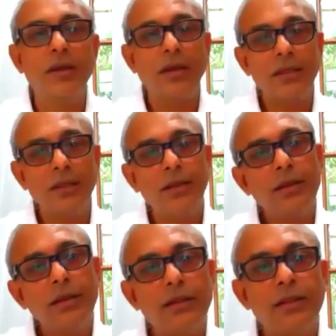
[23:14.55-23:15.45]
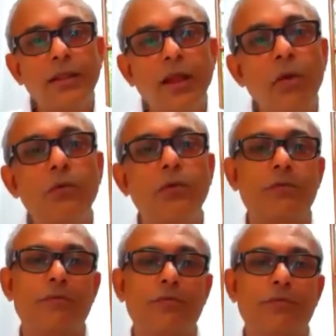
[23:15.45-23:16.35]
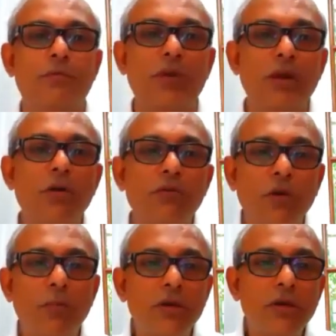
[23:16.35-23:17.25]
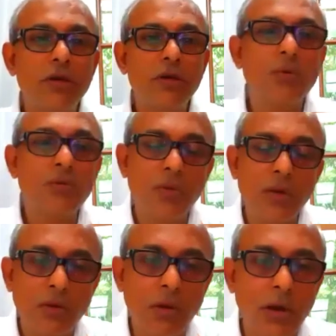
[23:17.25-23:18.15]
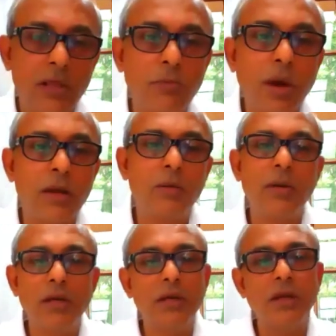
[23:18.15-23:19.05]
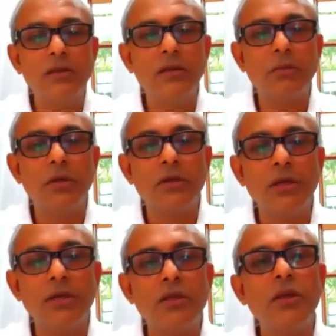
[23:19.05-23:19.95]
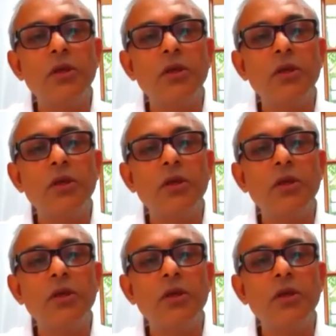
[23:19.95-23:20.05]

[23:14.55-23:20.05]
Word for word: And then now we've gone for machines, which we call as smart intelligent machines.